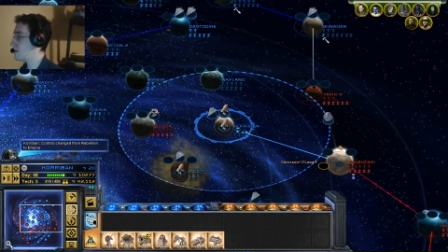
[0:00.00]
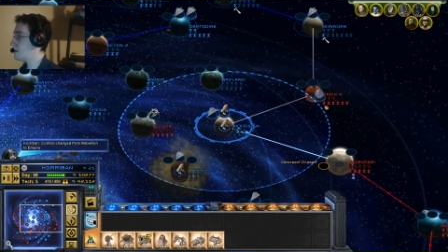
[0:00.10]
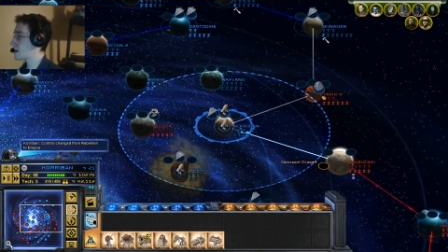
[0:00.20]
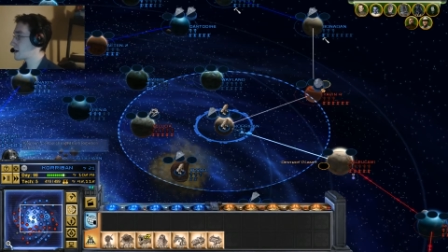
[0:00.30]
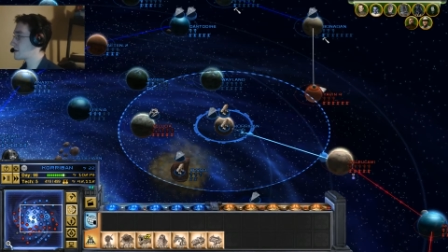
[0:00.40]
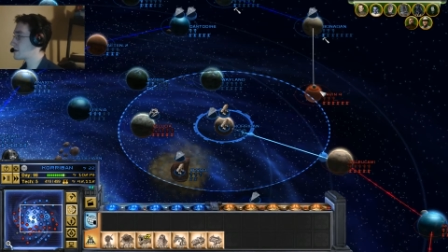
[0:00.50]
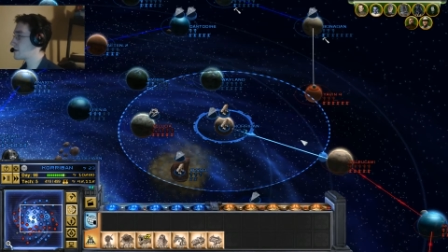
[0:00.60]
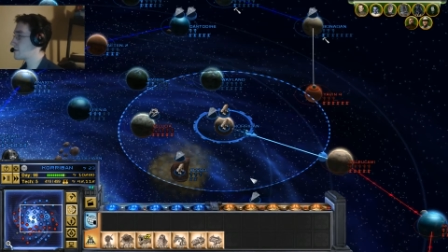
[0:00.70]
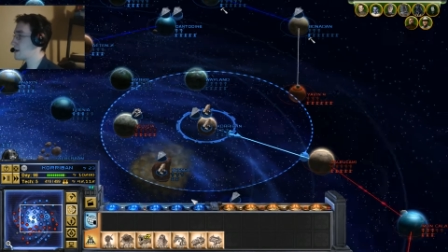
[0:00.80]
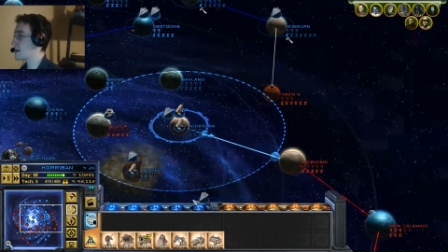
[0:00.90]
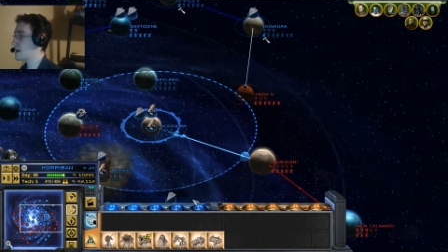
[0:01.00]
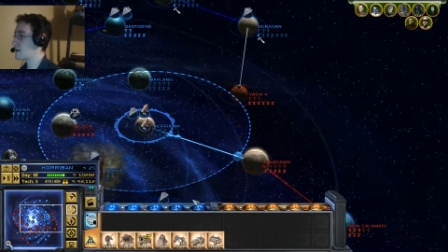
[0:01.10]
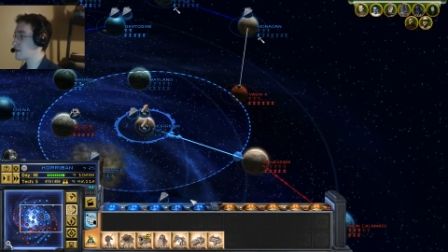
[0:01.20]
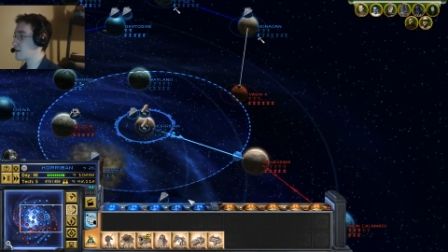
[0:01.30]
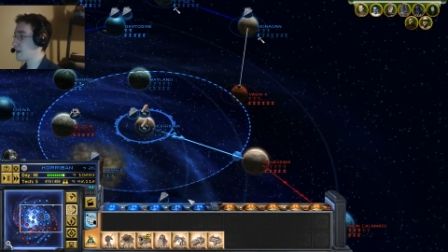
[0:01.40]
Okay, I think we
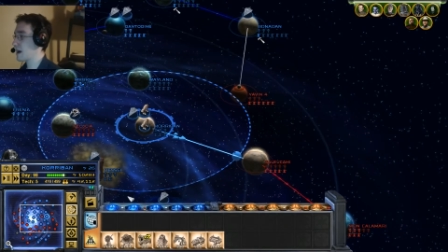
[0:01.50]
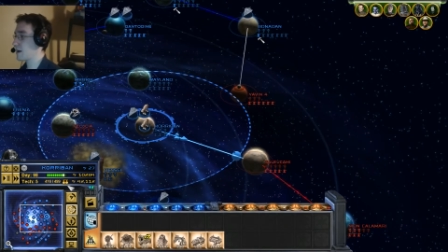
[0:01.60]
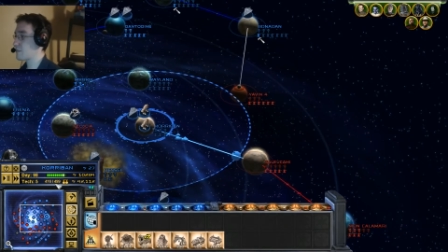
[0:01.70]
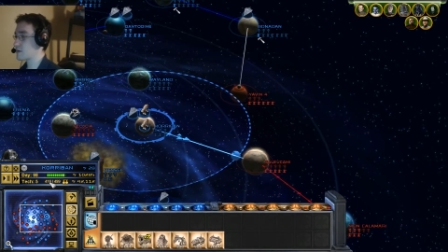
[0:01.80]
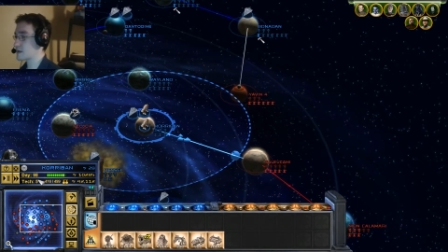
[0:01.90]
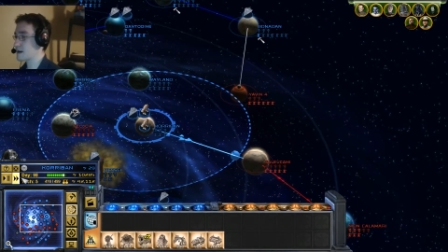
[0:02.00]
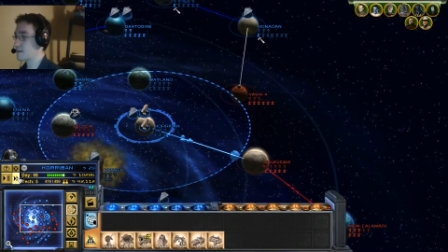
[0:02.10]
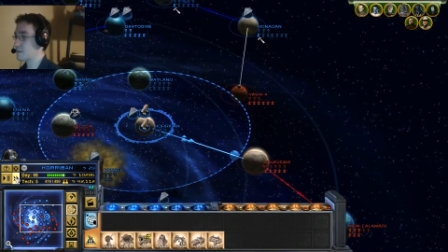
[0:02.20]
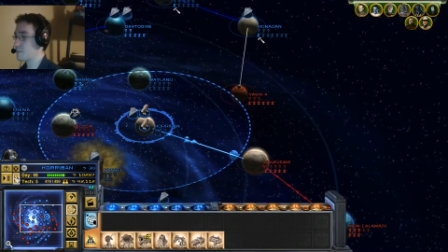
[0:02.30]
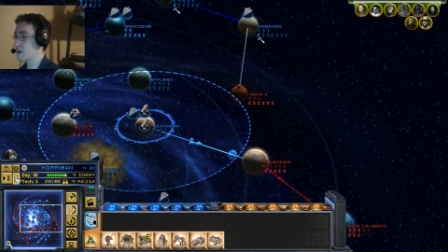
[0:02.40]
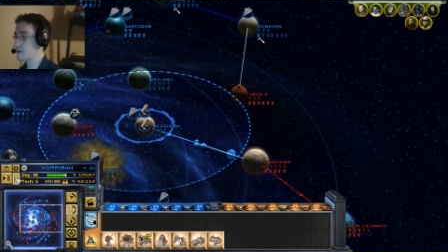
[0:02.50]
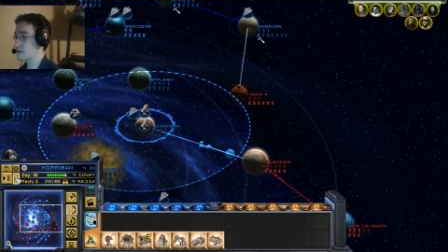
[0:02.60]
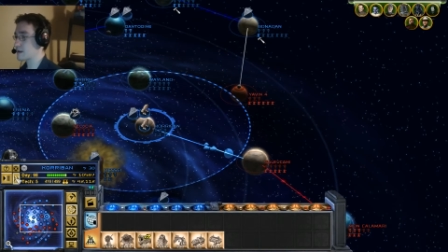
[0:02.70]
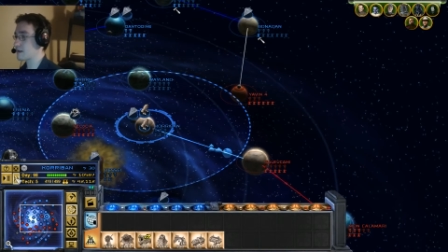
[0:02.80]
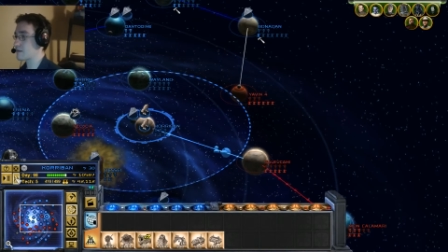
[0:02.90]
gave them ample time to
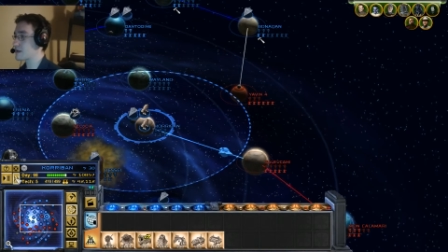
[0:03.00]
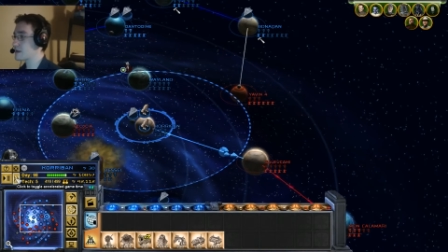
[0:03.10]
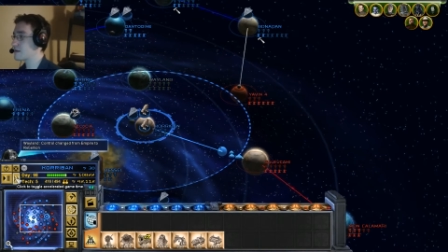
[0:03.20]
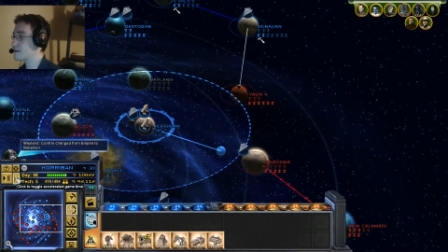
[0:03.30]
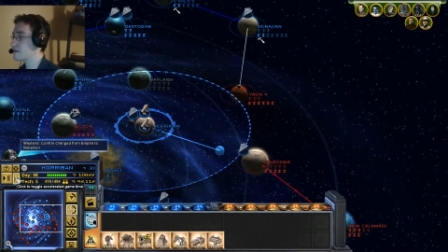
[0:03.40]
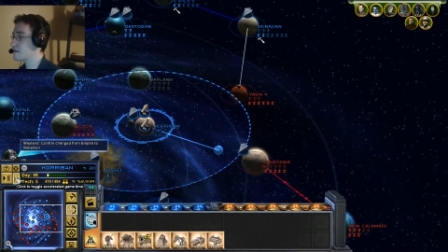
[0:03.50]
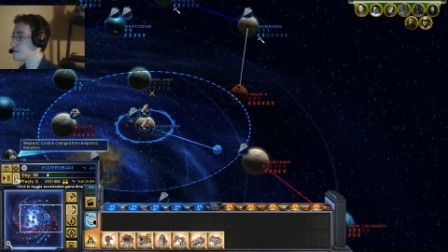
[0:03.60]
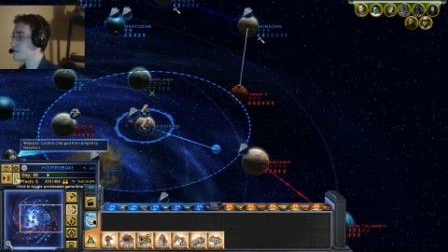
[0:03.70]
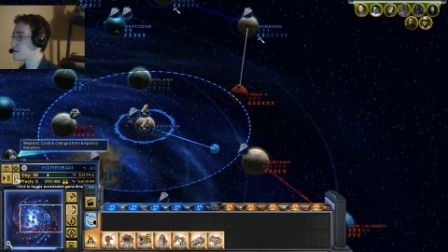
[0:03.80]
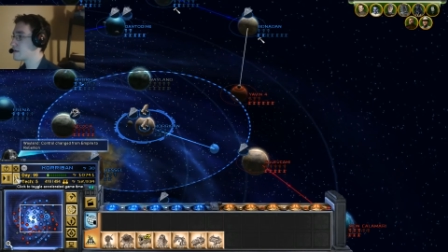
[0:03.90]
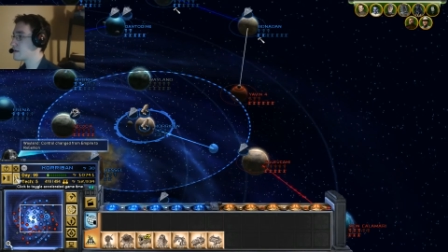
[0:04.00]
build something. Complete.